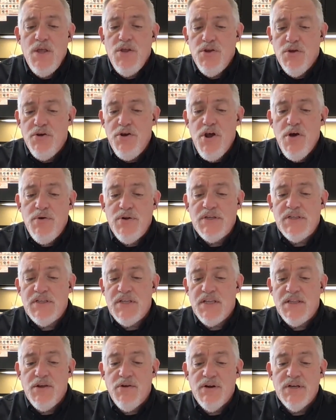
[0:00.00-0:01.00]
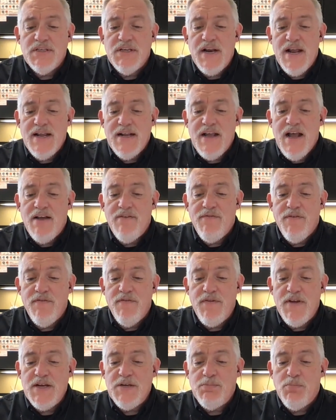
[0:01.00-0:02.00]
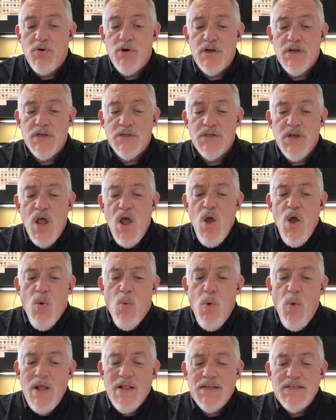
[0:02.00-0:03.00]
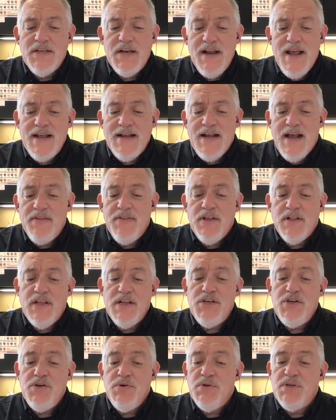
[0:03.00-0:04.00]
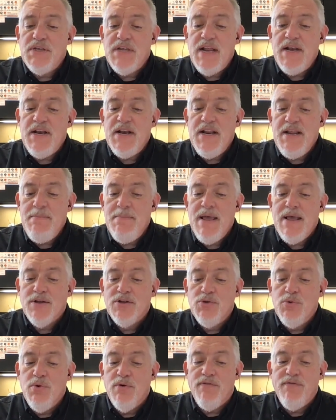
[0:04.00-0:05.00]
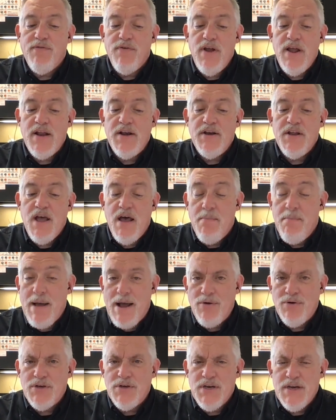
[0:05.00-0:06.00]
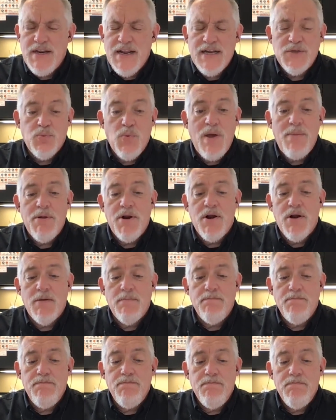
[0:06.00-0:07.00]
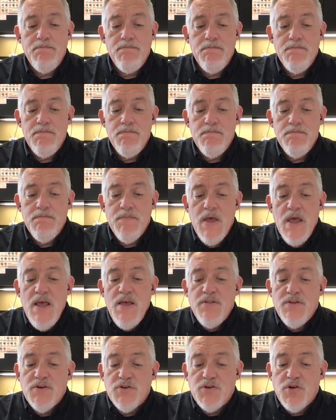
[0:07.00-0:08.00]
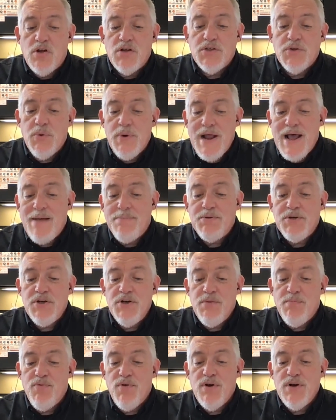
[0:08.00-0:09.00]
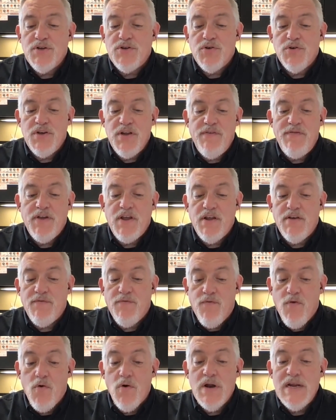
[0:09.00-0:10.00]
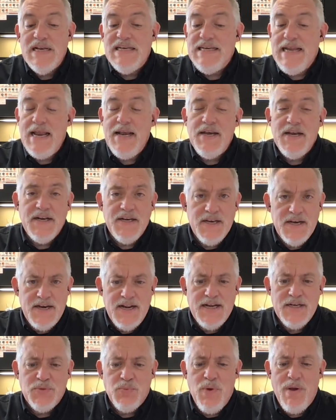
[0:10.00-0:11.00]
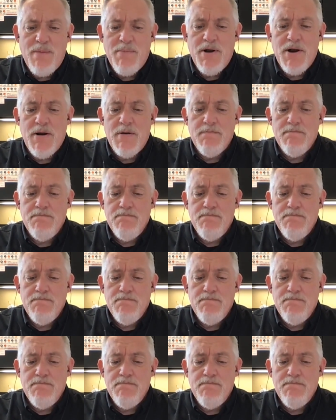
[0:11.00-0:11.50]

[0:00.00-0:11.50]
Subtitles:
You'll notice that there is an icon for Facebook, as well as an icon that lets you send an email to a friend about today's webinar. There's also an option to print a certificate for attending today's webinar.